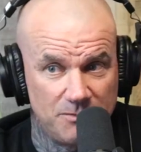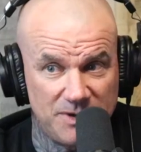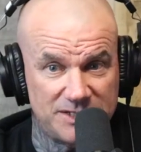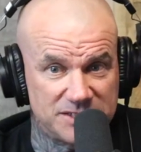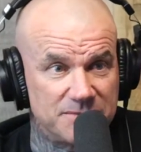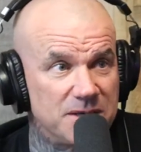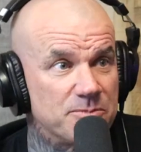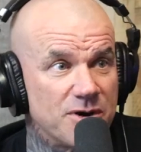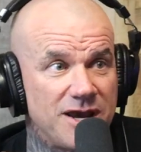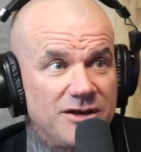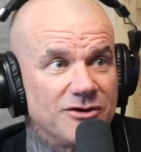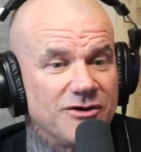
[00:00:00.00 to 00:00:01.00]
meet somebody
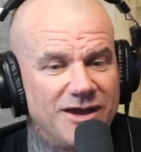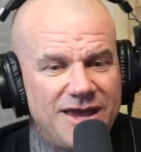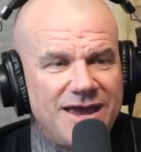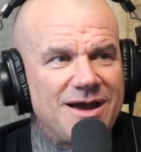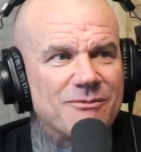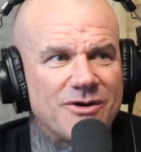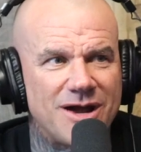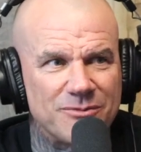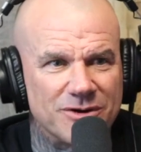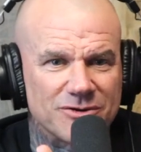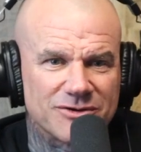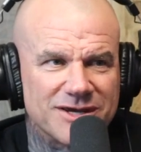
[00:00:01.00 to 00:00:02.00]
brand new, go, hey, I'm Rob
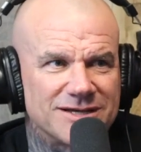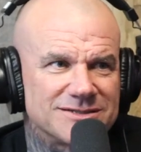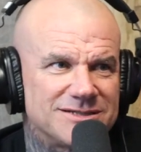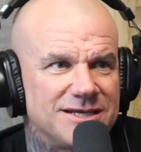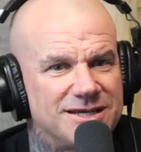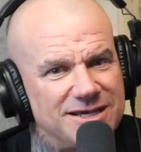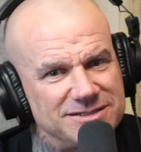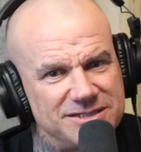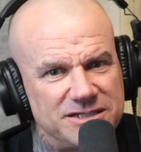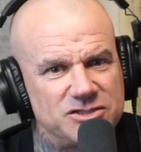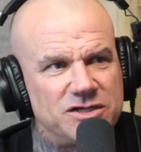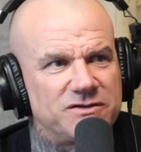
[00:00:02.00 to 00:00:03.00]
Riggle, Kansas City
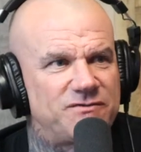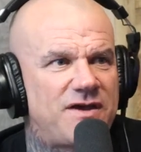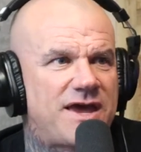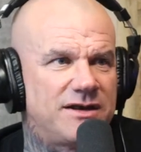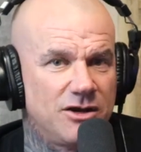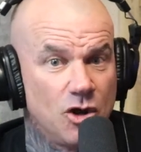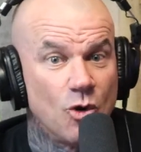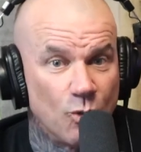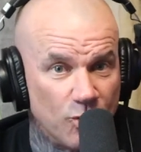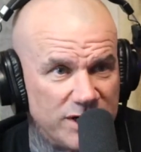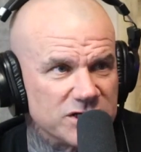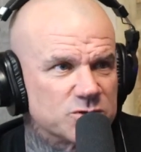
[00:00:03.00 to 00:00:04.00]
Chiefs fan.
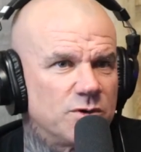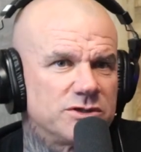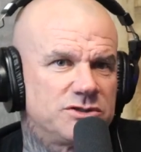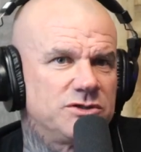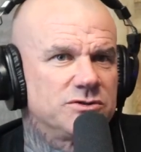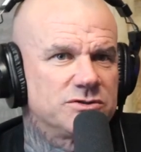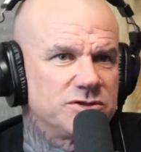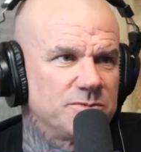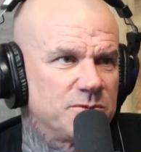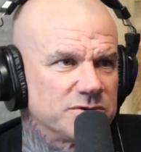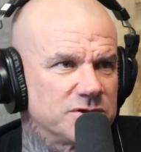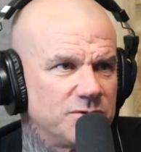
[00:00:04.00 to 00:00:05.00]
We just won 2
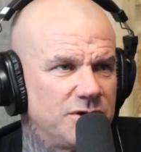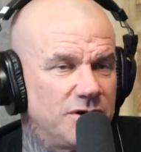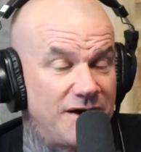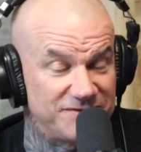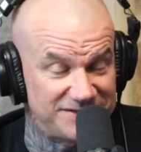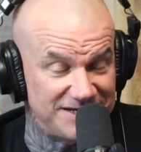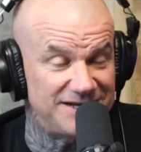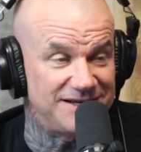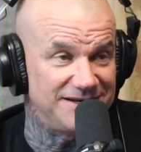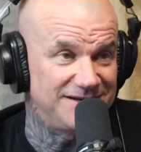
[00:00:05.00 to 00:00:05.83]
Super Bowls in a row. I've seen it.